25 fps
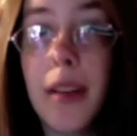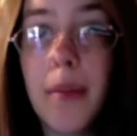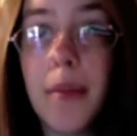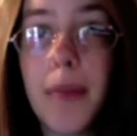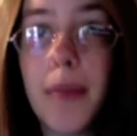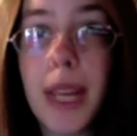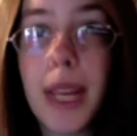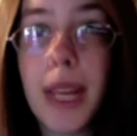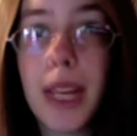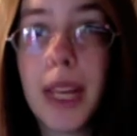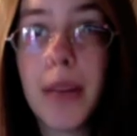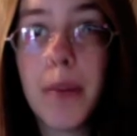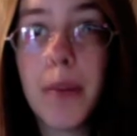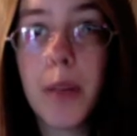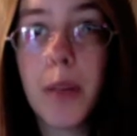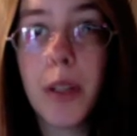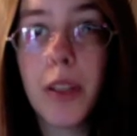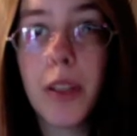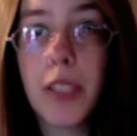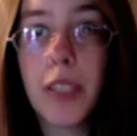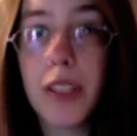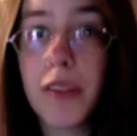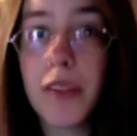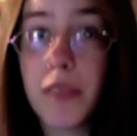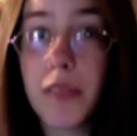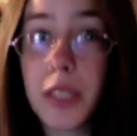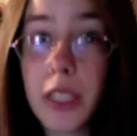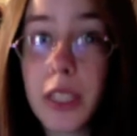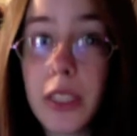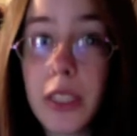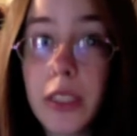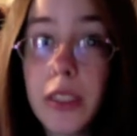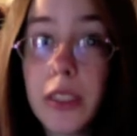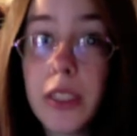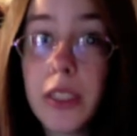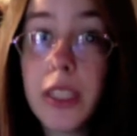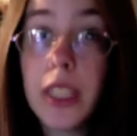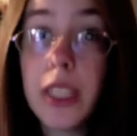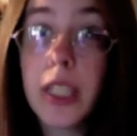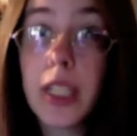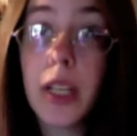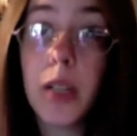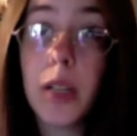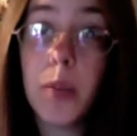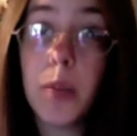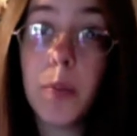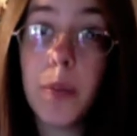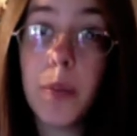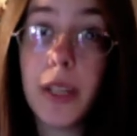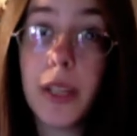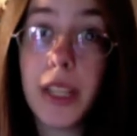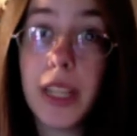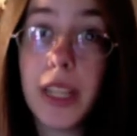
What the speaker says: make it more difficult to cope with